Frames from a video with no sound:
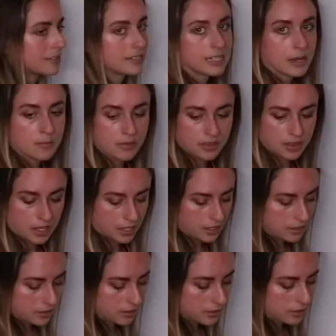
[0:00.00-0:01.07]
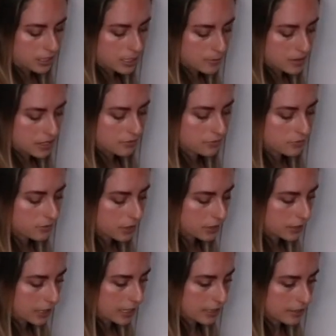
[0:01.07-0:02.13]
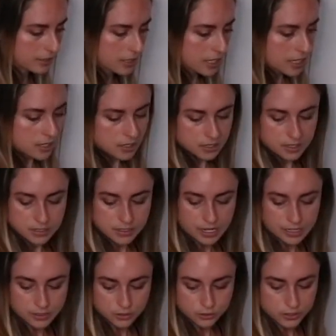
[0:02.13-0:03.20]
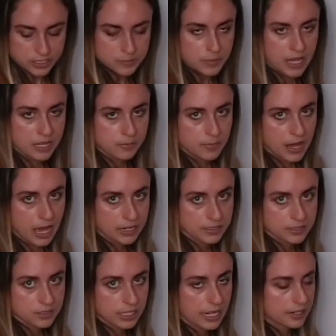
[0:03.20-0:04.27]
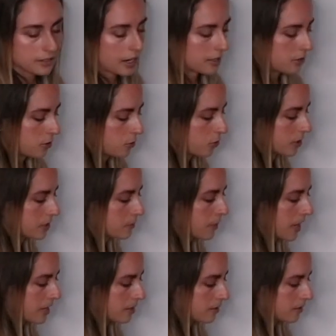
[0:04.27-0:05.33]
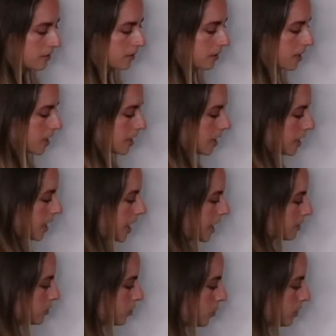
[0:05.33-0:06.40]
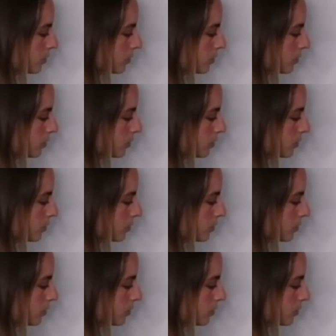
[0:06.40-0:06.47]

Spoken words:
same thing. Keep that front leg 90 degrees bent, back leg 90 degrees bent. And you're going to